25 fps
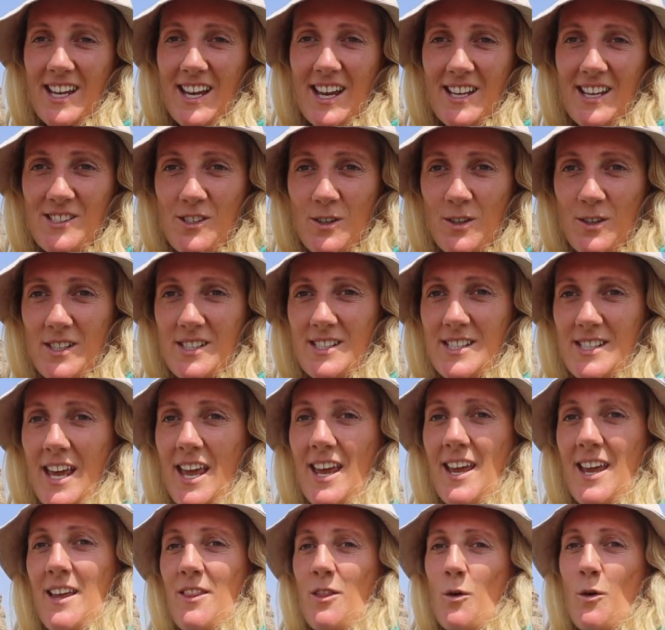I guess you could
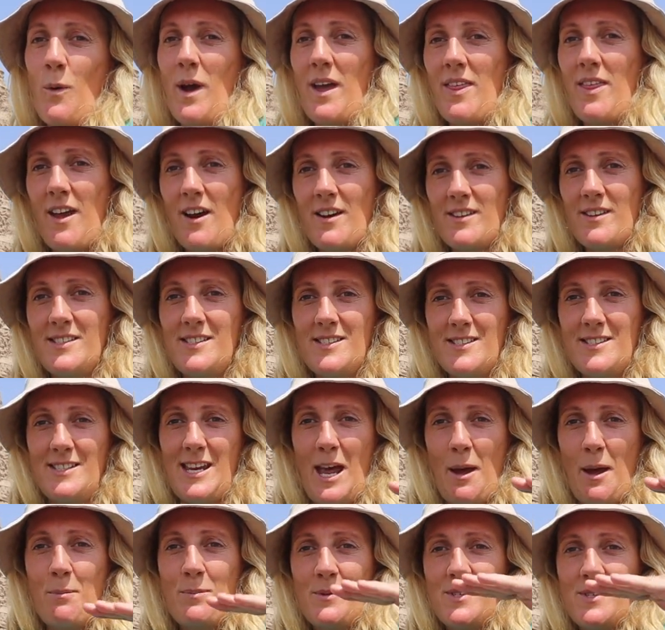say, in the way they are
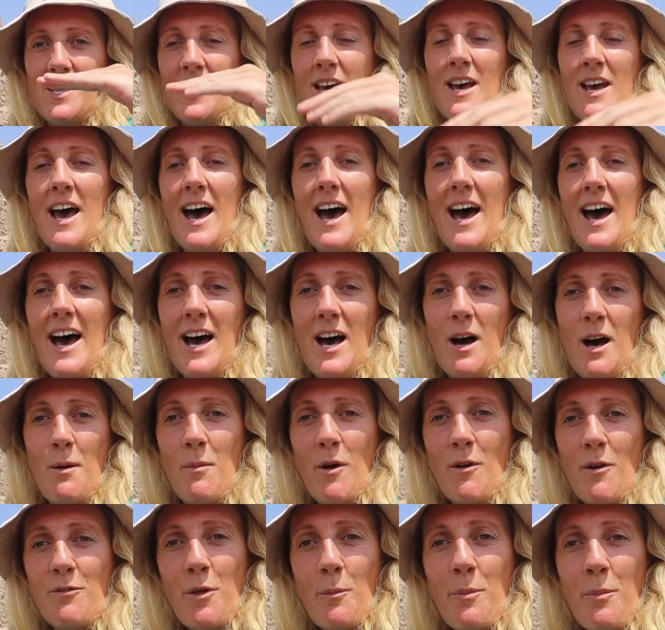stepped
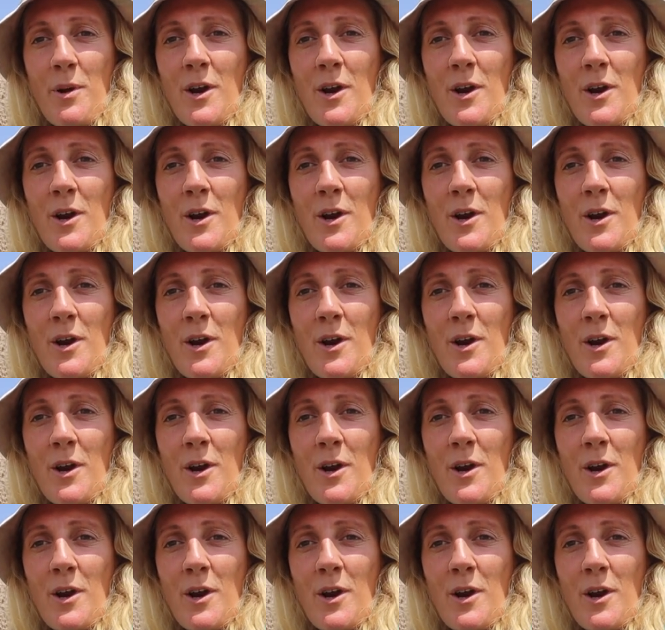um, of the